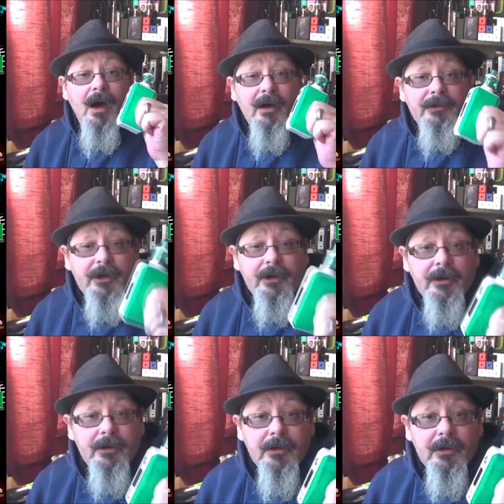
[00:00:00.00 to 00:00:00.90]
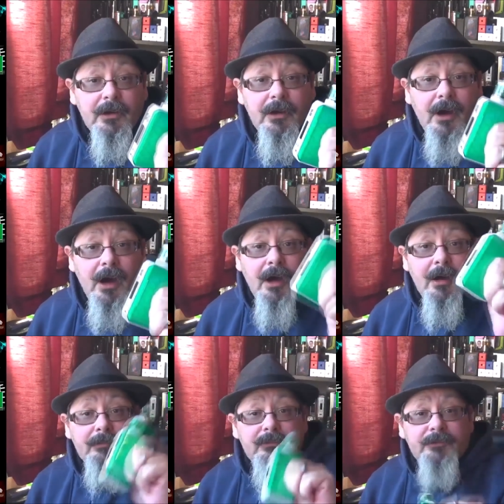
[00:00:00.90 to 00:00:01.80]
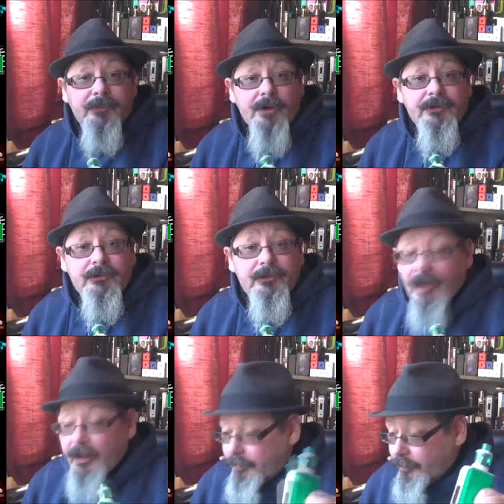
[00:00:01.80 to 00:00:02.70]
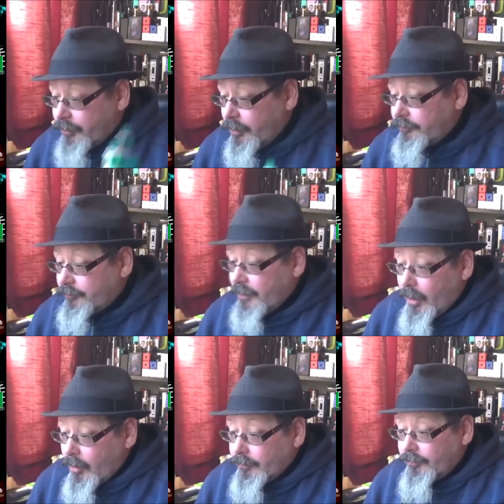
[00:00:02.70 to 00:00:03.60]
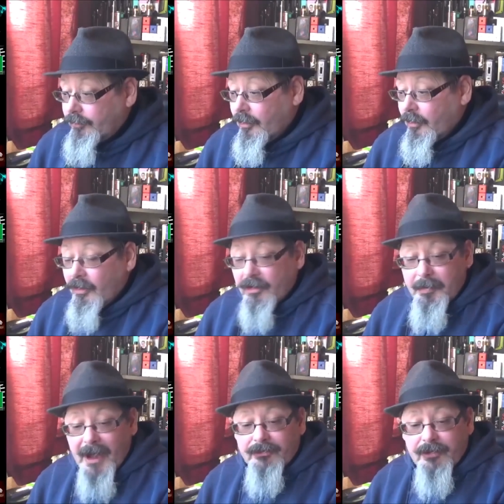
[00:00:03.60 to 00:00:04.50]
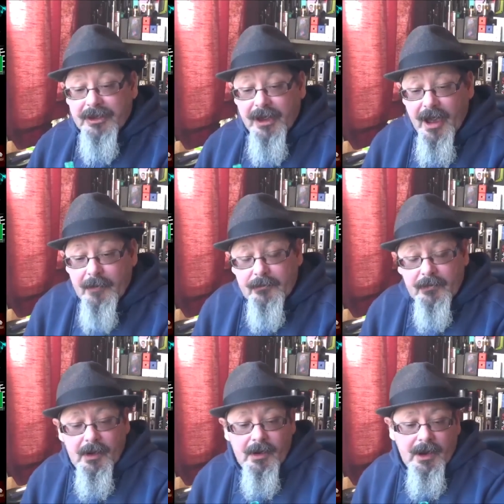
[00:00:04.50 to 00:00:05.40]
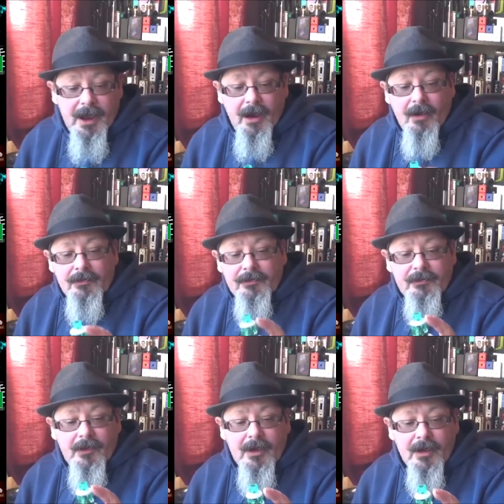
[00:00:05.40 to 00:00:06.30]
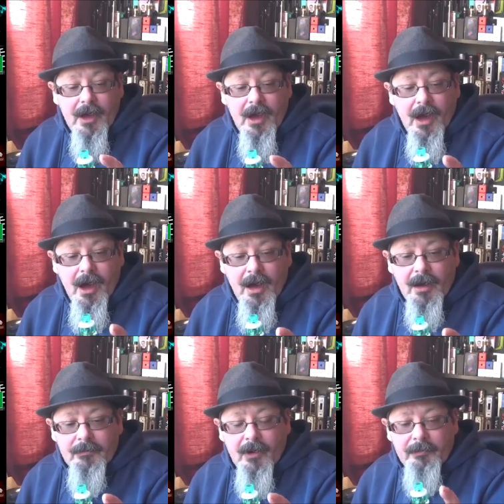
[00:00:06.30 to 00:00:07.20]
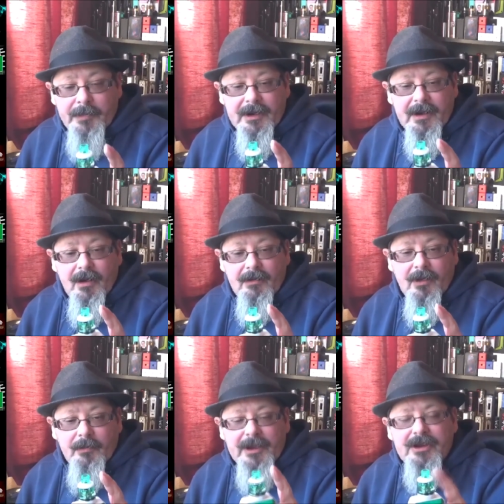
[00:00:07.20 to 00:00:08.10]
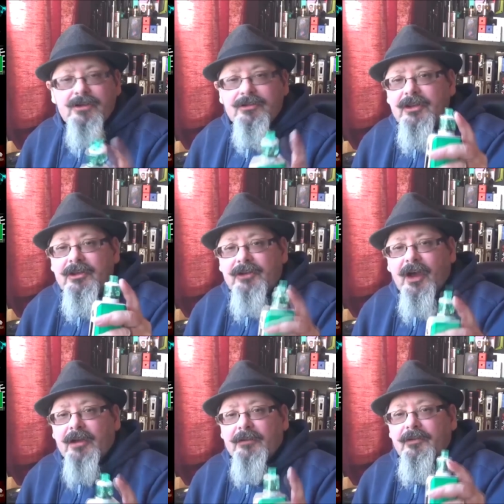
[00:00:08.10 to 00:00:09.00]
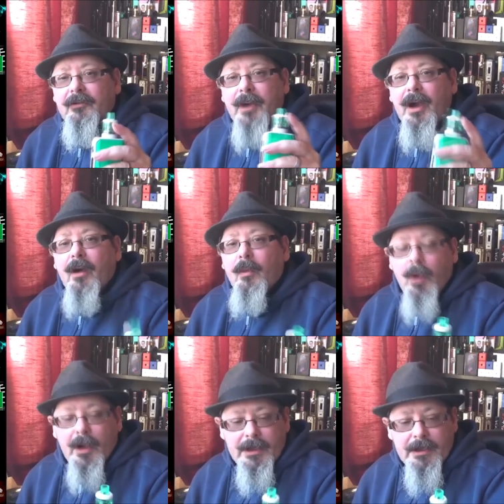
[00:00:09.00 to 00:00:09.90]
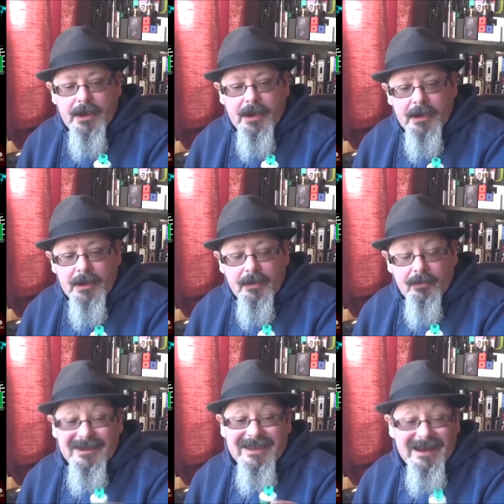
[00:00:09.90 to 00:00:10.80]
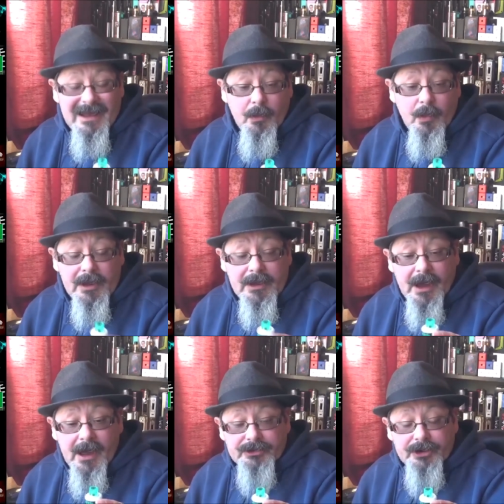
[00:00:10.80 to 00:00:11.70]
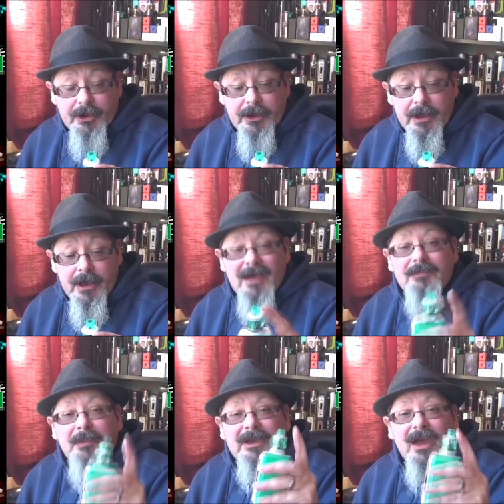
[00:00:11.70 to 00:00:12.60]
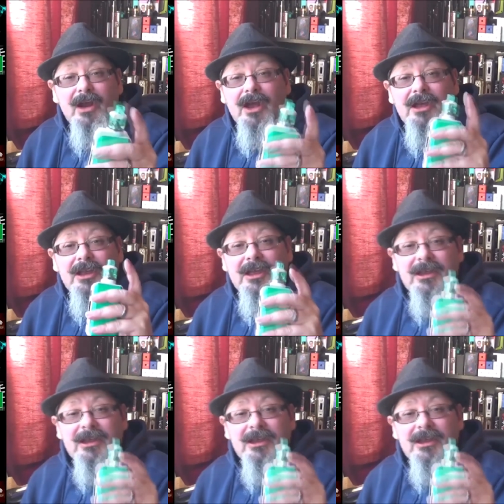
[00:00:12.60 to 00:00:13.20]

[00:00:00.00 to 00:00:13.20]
other um, devices that they produce. Yep. Cons: the battery cap. Now, um, I've been I've been using the tank for about a week, nearly a week actually. It's beget it, the